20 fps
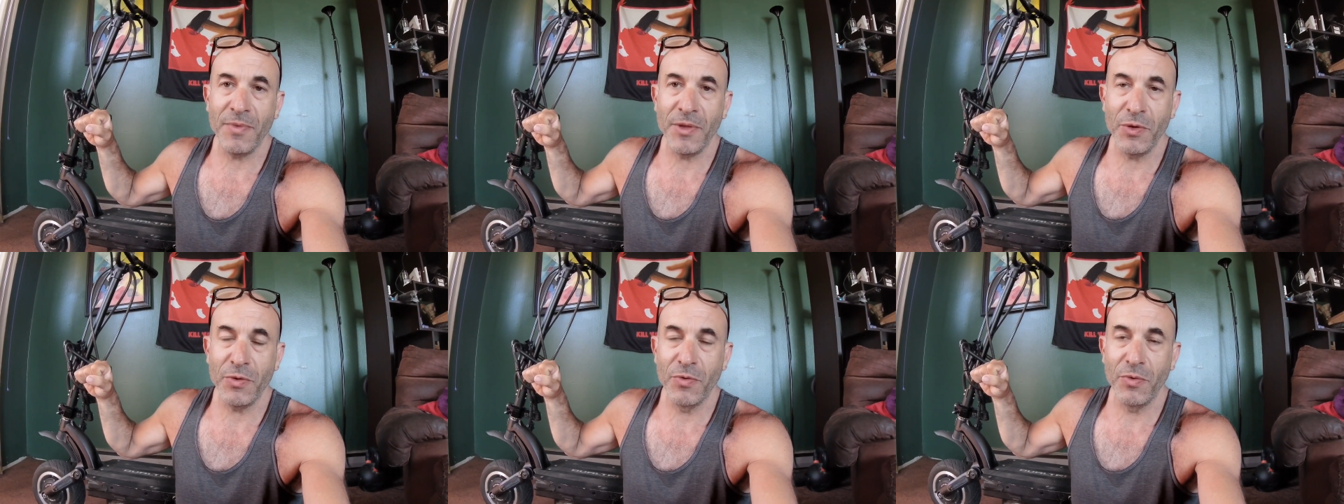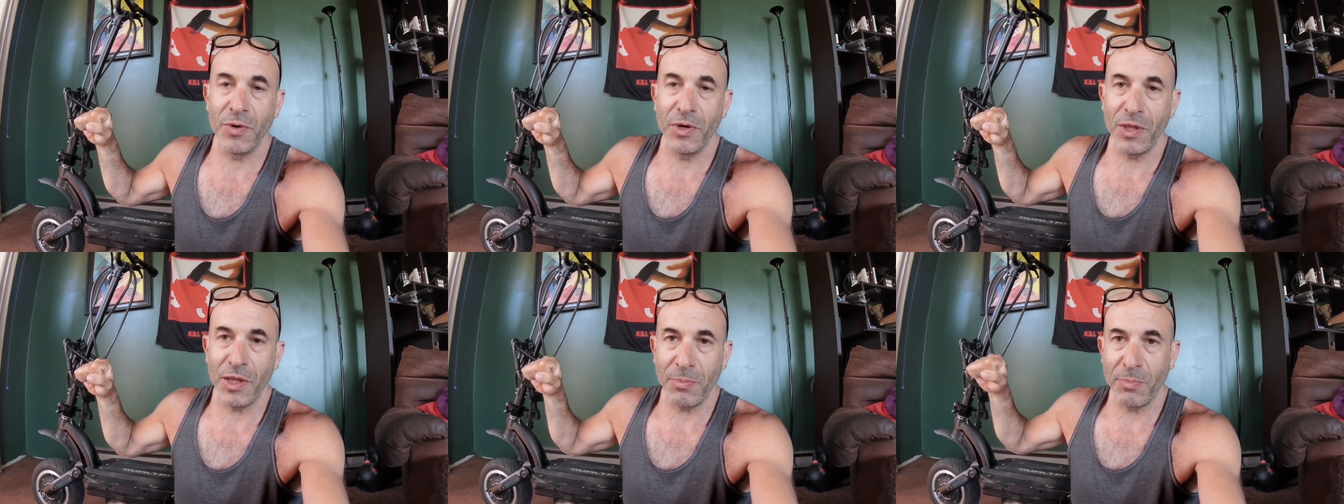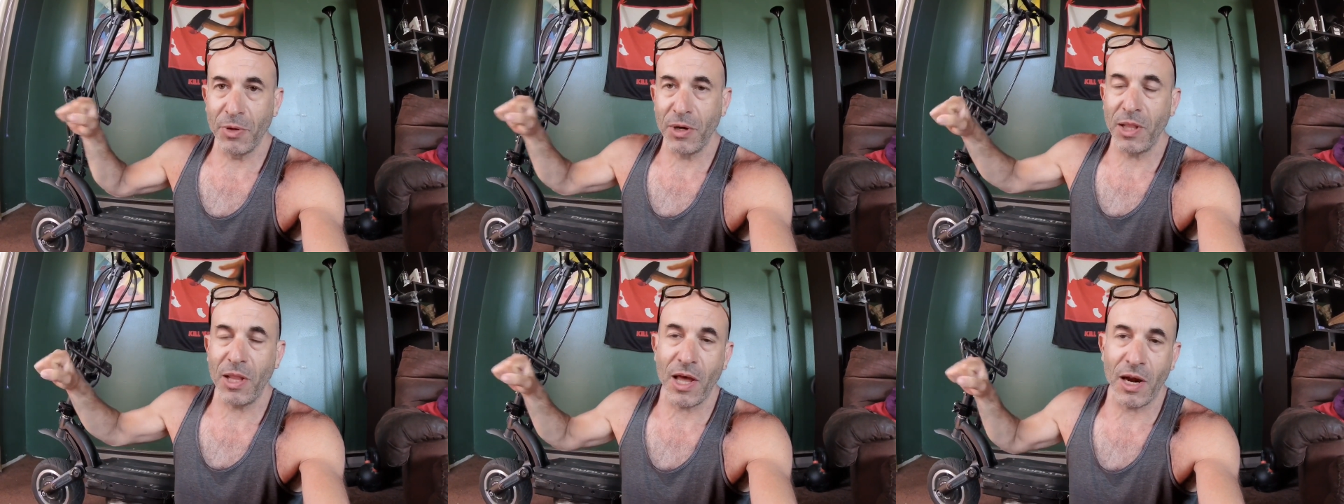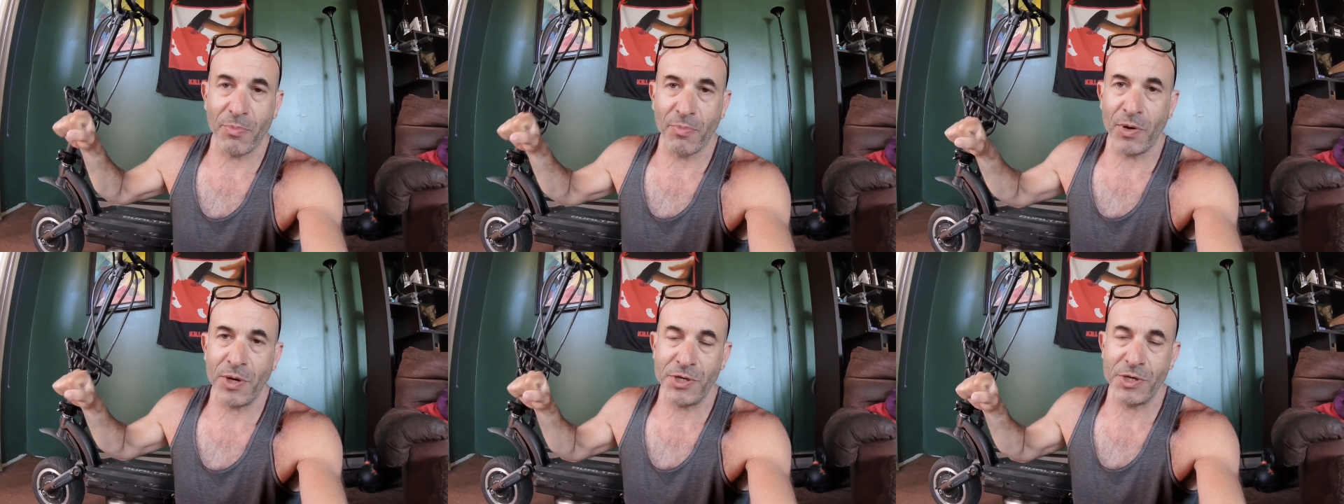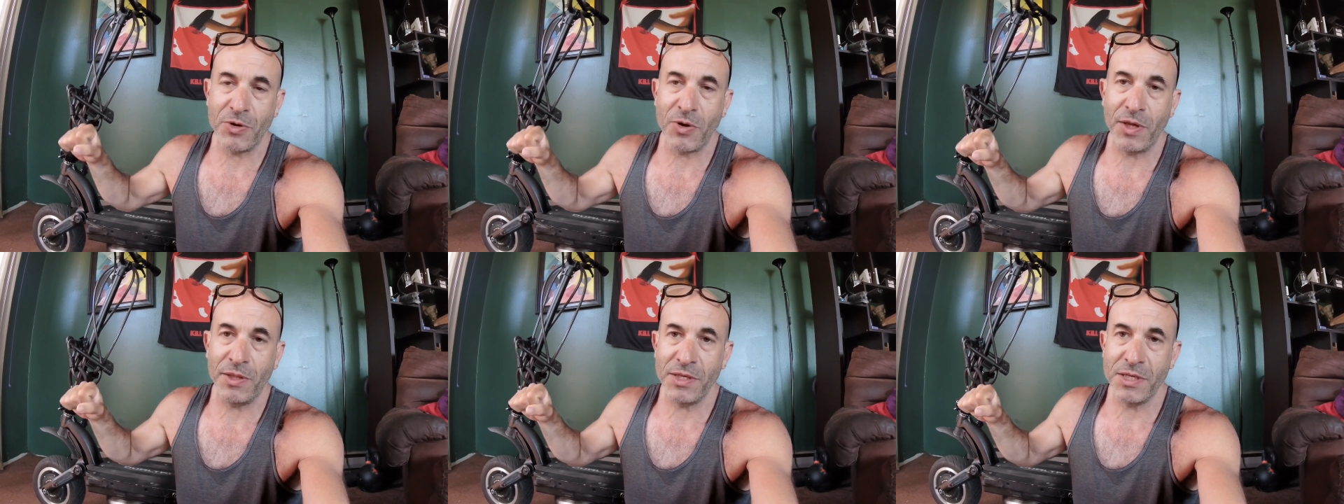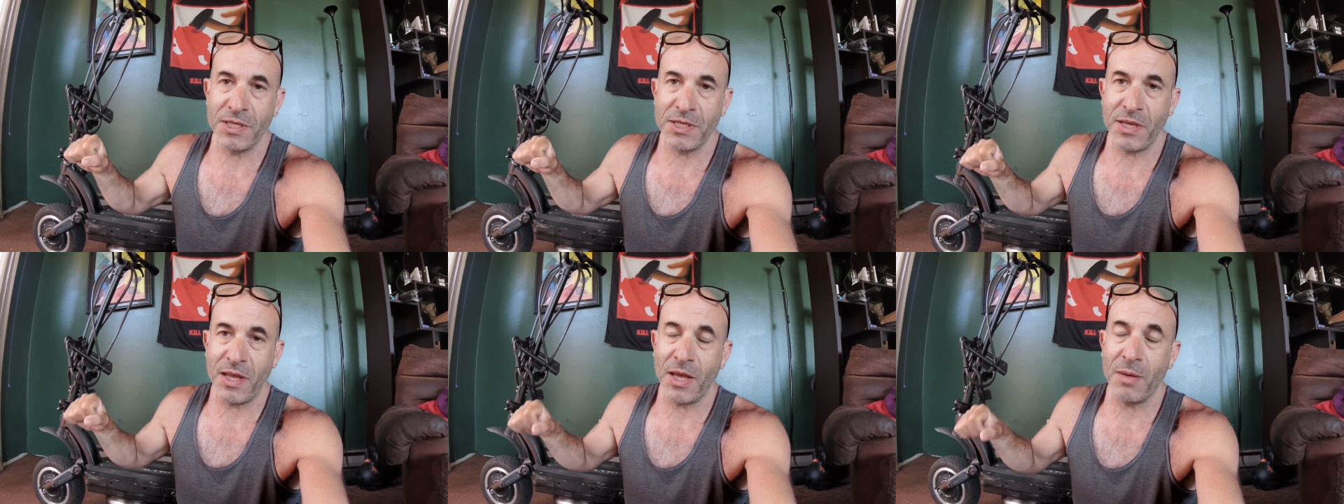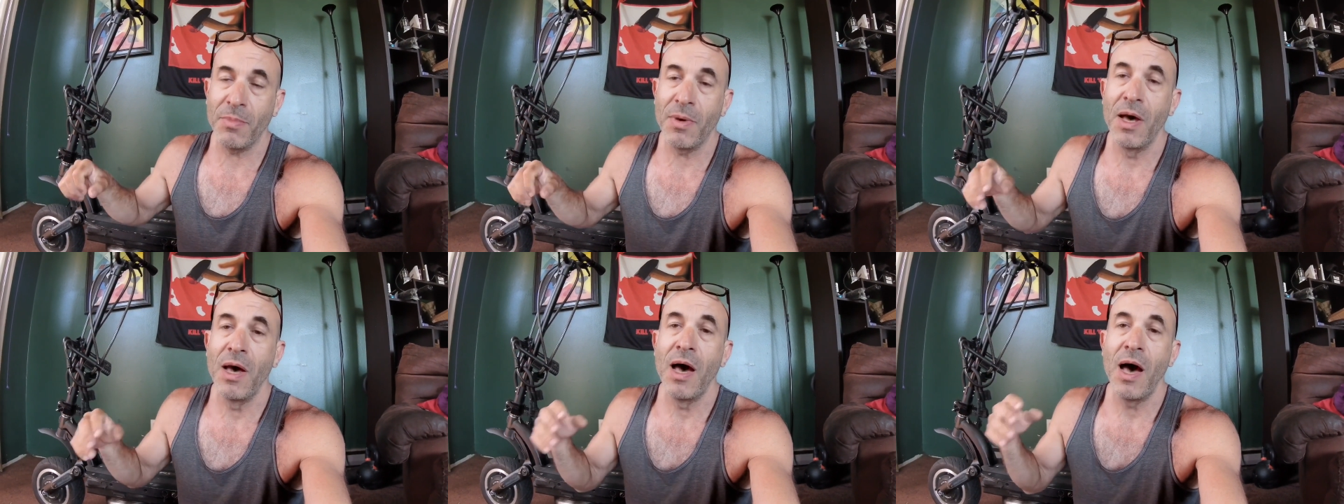It would really put a lot of pressure on the stem.